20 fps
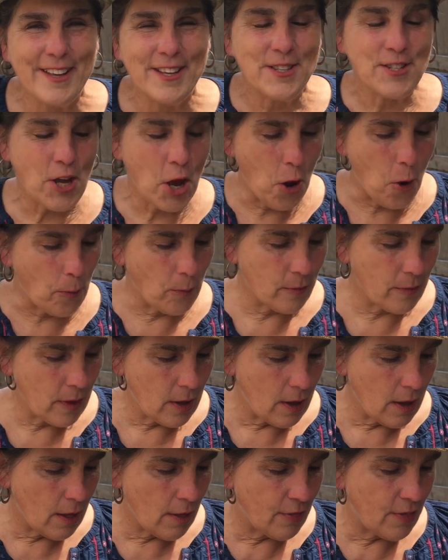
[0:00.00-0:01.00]
So
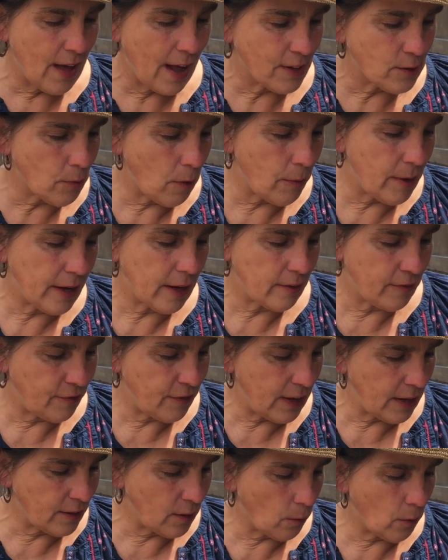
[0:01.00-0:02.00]
that's what we can
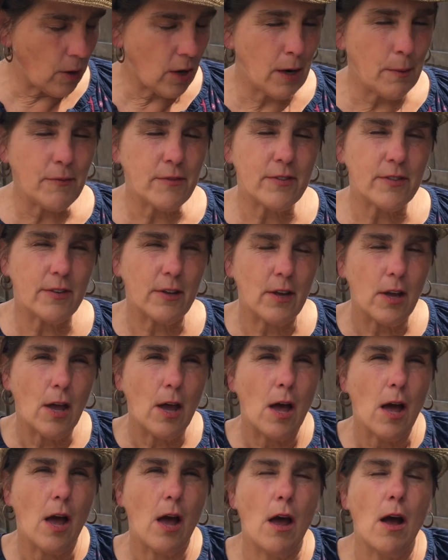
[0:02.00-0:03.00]
feed the worms.
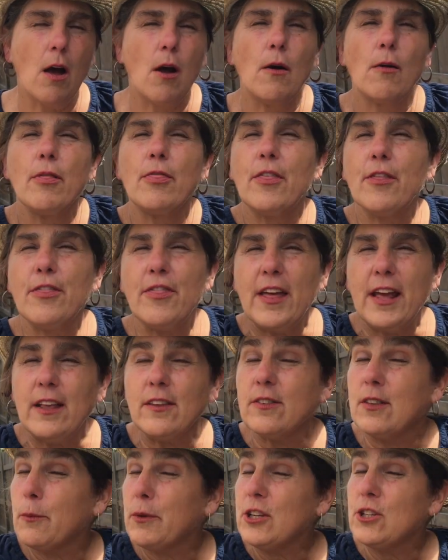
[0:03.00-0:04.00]
The
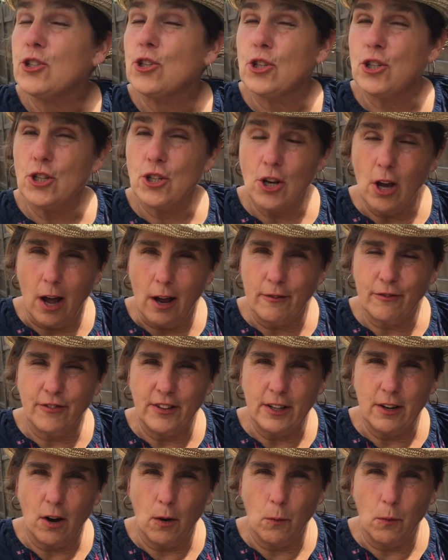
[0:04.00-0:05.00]
things that we should not
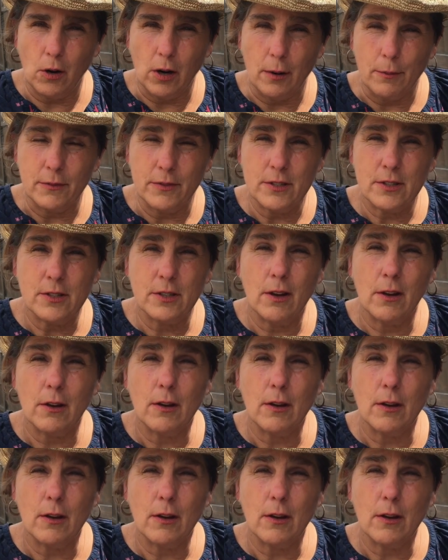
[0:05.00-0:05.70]
feed our worms